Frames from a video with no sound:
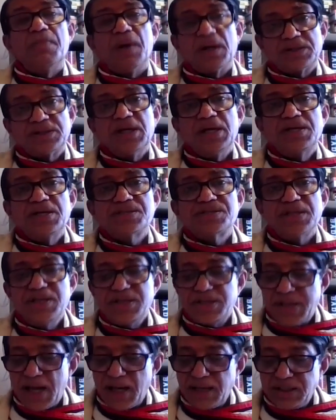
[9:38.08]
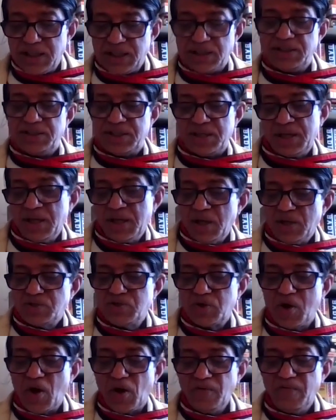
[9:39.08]
but it is intended
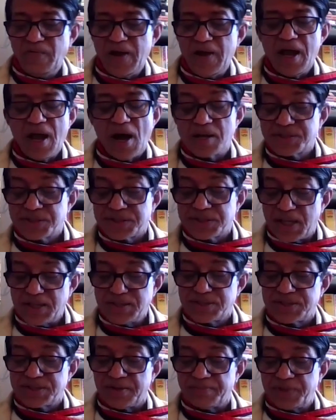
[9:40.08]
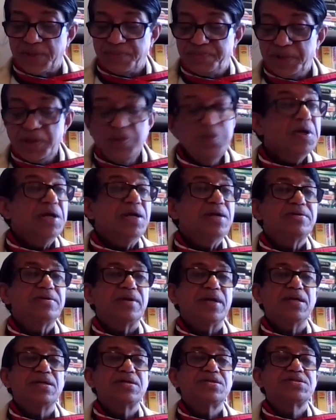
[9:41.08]
to convey a sense of the
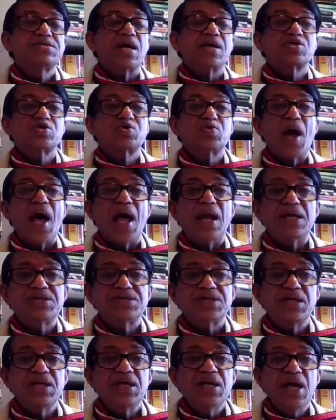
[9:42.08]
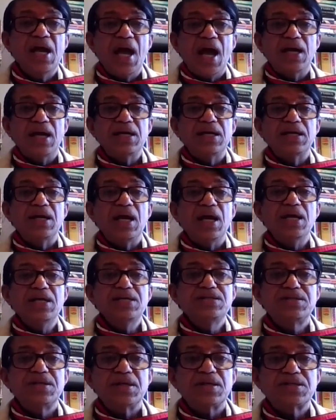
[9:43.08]
bewildering textuality and
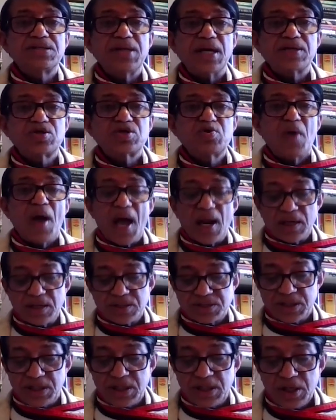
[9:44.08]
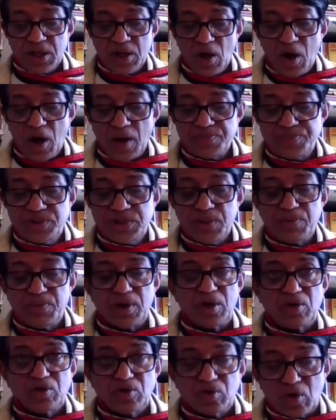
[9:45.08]
intertextuality of
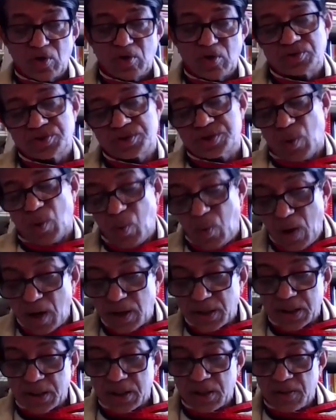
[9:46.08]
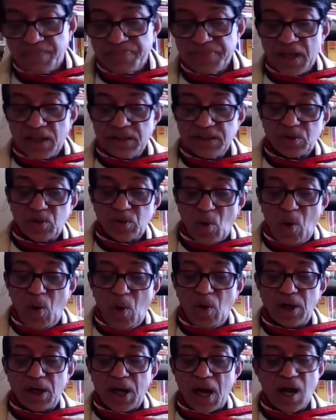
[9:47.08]
Jivananda's work that
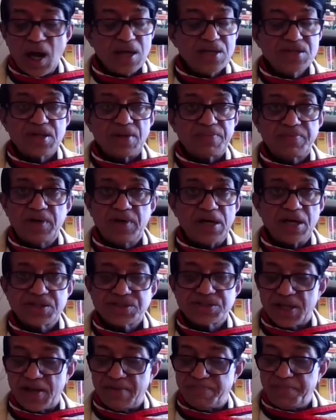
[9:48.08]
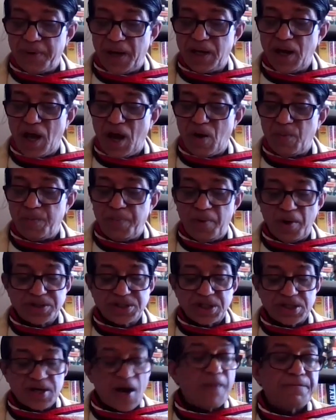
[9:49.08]
all kinds of critics have by now
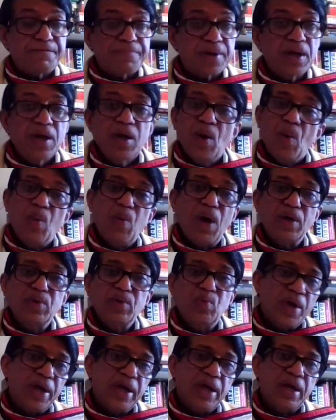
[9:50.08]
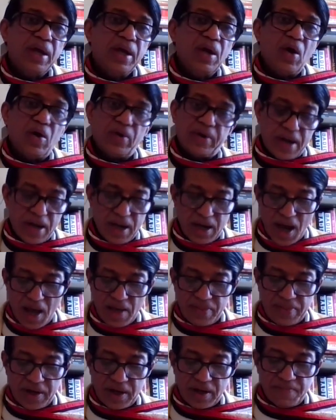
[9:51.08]
pointed up one way or
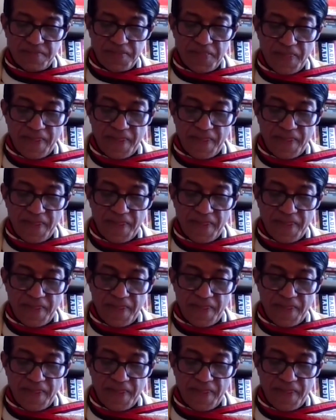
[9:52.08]
another.